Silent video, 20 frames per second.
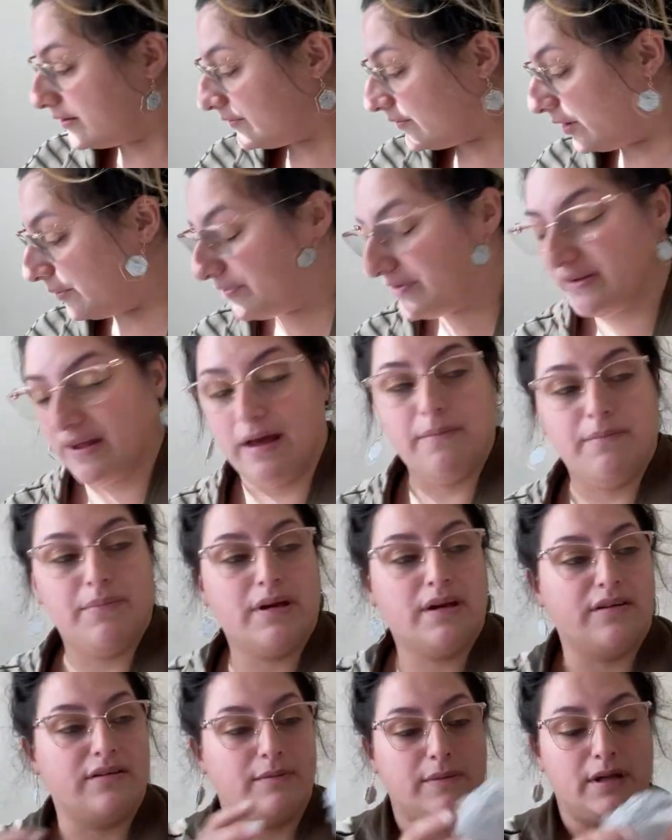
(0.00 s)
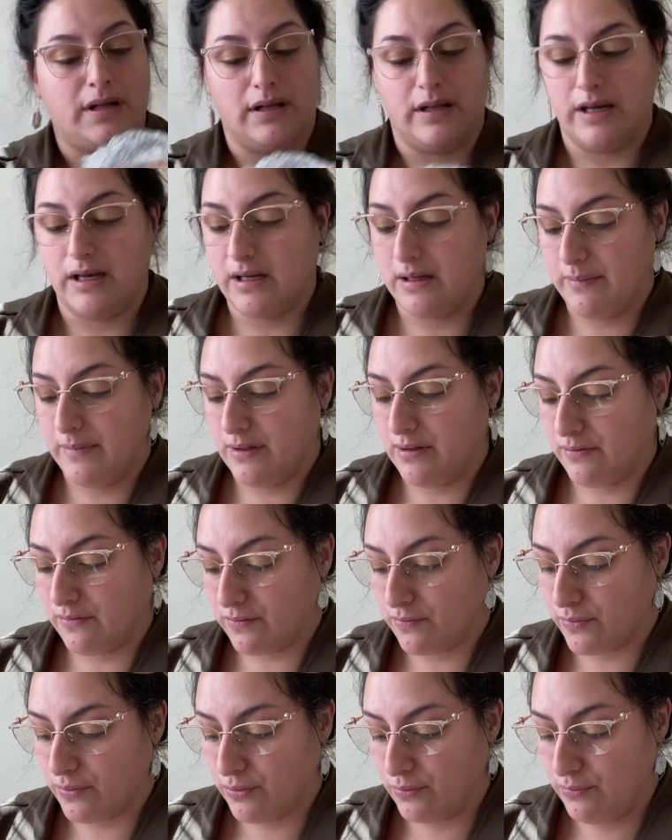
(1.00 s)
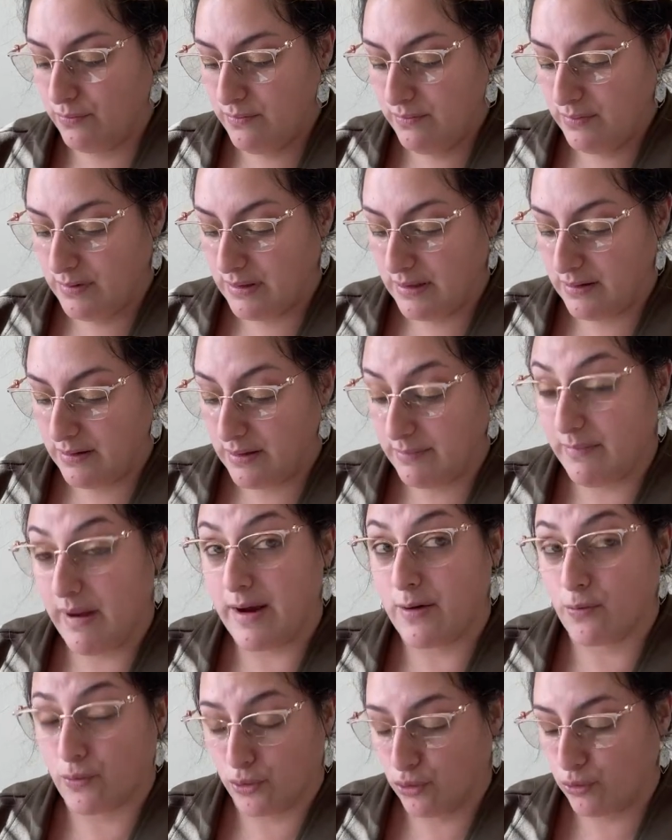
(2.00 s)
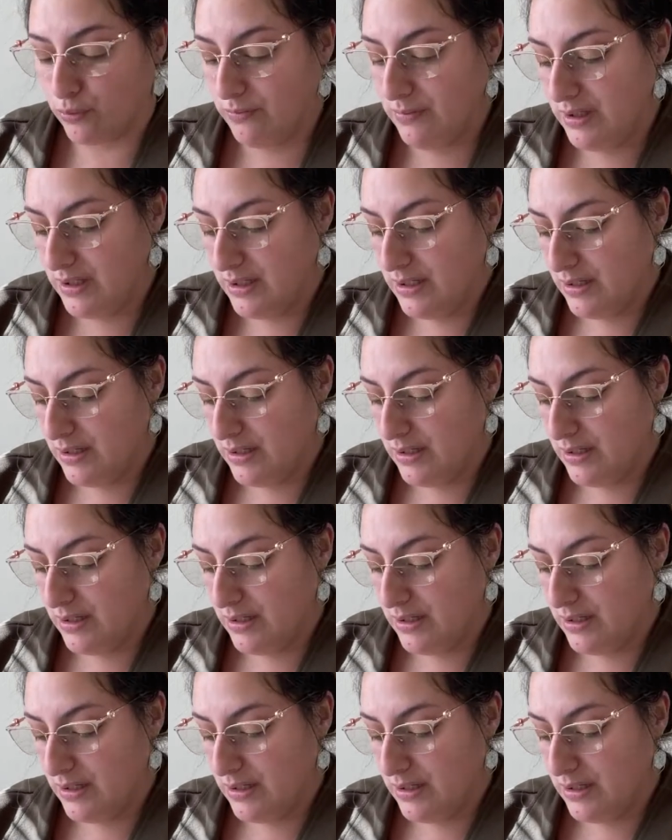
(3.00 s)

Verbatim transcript: upset because I'm not letting him in his room, in my room.